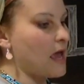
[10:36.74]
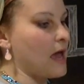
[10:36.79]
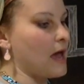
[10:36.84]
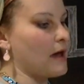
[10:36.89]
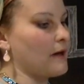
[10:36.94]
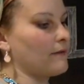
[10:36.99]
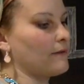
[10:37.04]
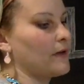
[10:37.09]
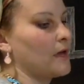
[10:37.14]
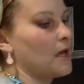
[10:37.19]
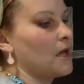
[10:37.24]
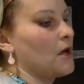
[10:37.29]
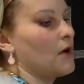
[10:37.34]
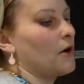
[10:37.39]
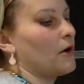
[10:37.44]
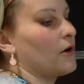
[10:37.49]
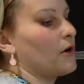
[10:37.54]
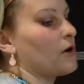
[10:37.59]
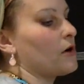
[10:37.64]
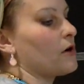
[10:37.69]
have
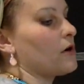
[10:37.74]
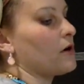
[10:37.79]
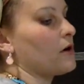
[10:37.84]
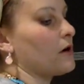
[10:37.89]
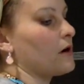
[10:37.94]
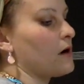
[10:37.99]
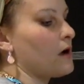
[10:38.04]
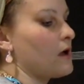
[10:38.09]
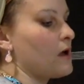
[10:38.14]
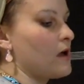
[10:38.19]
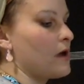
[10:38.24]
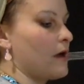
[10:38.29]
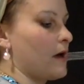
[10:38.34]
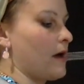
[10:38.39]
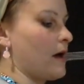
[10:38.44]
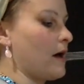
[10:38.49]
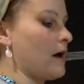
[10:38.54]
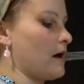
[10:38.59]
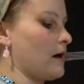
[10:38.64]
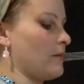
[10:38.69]
her
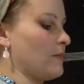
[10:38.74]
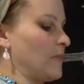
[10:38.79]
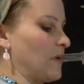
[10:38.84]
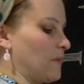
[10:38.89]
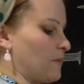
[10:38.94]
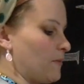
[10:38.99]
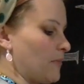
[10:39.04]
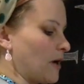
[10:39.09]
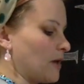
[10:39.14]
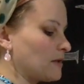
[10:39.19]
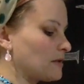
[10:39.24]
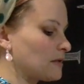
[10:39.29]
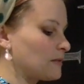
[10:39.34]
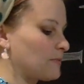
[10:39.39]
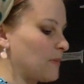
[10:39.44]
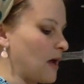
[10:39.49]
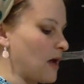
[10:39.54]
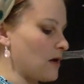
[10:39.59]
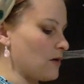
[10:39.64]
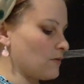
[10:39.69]
bust
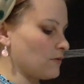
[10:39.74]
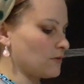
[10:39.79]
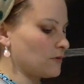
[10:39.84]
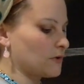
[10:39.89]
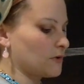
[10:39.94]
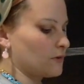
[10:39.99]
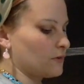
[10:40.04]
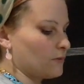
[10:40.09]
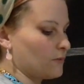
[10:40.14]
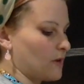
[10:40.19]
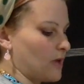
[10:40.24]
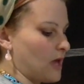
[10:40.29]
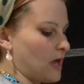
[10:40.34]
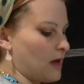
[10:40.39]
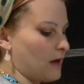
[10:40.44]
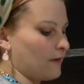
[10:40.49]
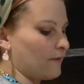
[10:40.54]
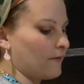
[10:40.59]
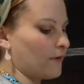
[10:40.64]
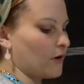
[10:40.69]
bound, we
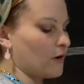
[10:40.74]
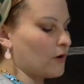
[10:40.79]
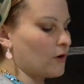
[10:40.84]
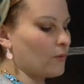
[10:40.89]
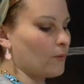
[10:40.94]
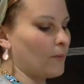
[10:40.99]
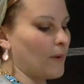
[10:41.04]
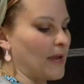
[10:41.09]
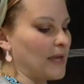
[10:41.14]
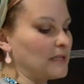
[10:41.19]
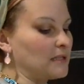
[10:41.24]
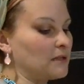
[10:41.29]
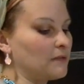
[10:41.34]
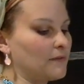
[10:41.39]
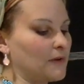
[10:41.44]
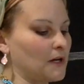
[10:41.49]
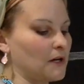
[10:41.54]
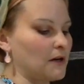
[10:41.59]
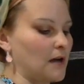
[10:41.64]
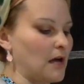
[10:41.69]
have her waist
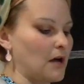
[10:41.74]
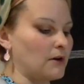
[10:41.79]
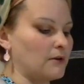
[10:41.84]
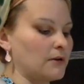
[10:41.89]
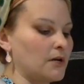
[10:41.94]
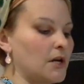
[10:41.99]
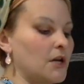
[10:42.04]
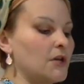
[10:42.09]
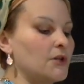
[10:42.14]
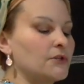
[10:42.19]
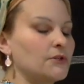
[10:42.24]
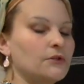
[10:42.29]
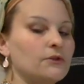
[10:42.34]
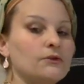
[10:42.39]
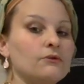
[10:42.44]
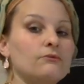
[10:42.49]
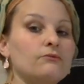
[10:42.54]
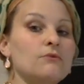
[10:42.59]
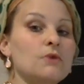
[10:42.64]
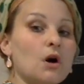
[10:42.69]
figured out, so
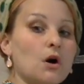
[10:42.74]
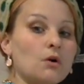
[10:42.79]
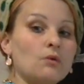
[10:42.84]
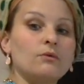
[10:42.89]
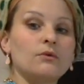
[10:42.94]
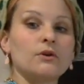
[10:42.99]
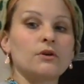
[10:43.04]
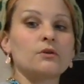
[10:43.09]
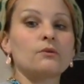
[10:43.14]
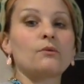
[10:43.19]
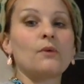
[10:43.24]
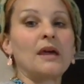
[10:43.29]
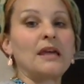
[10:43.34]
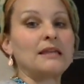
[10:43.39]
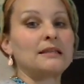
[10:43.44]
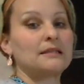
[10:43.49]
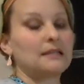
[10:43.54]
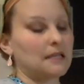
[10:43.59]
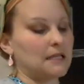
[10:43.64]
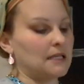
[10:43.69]
you know where your
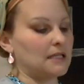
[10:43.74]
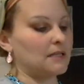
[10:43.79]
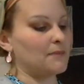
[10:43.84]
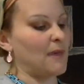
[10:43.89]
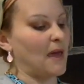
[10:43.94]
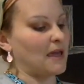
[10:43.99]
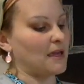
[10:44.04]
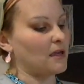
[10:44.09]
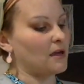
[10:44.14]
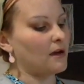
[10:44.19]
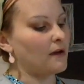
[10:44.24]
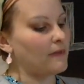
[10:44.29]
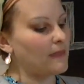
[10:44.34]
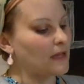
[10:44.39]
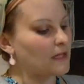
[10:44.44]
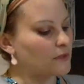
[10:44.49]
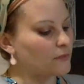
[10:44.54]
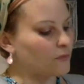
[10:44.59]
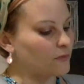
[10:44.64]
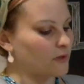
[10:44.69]
waist is back here. And
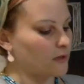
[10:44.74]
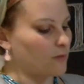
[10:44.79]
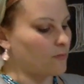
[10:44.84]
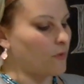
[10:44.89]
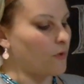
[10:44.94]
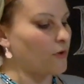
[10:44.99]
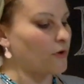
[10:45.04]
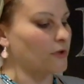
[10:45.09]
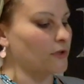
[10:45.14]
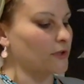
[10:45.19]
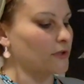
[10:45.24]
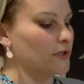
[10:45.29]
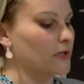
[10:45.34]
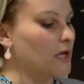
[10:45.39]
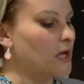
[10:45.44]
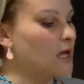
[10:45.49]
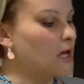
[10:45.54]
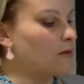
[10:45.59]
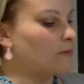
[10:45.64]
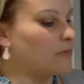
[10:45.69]
that's really important
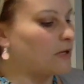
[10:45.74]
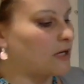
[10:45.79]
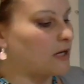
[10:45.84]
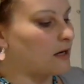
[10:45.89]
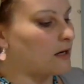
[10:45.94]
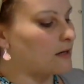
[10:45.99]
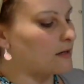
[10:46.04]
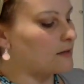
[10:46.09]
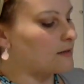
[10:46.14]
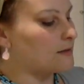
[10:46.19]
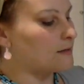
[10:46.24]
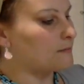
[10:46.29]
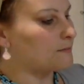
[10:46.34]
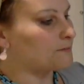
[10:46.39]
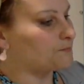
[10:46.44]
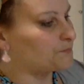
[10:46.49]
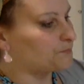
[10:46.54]
because